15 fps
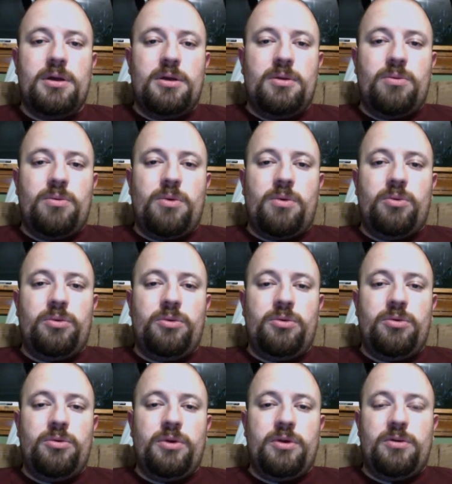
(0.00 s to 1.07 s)
what we'll
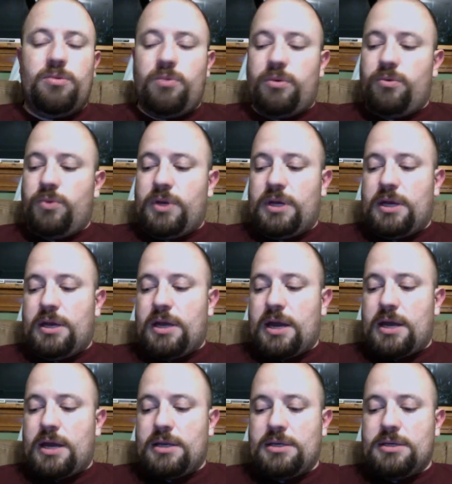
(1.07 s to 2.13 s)
do is when we
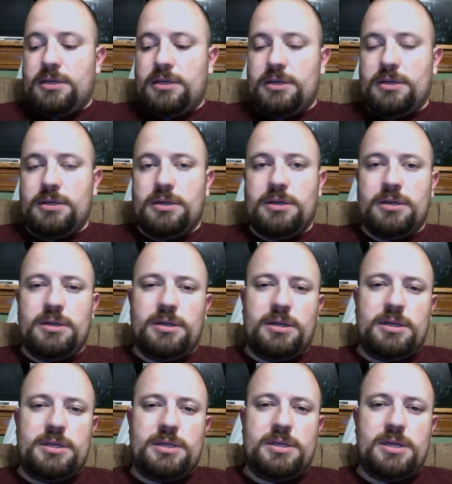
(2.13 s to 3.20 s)
get to,
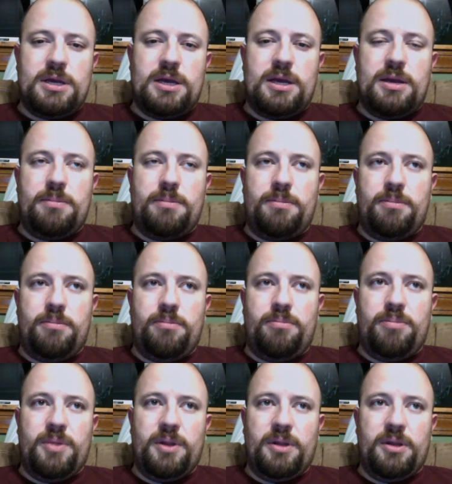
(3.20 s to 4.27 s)
let's say,
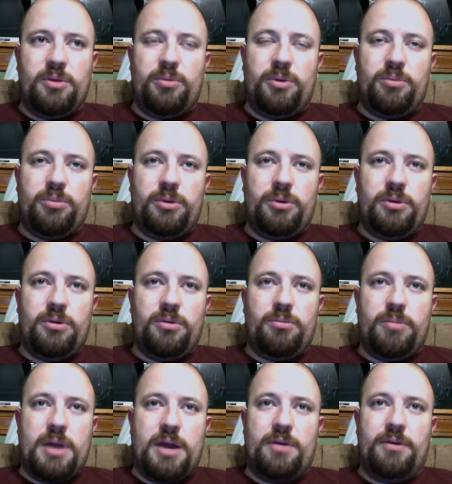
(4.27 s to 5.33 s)
a little bit below
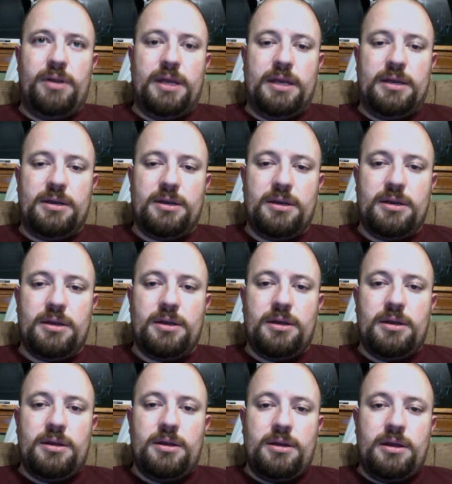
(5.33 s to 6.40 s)
Maryland,
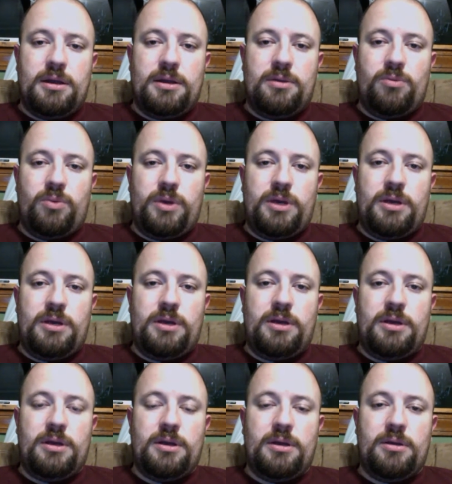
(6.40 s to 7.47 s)
and
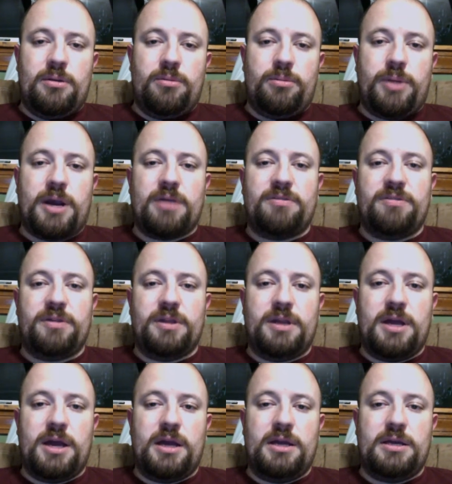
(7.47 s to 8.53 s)
we park for the
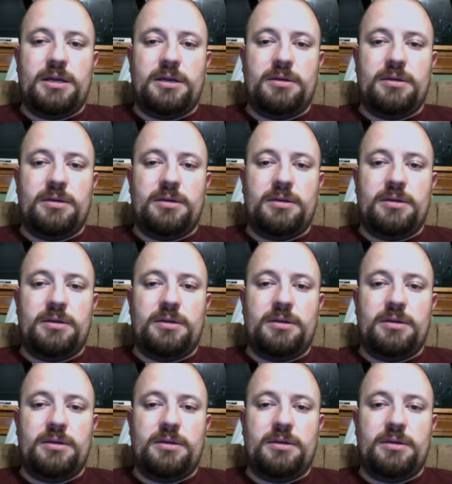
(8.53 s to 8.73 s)
night,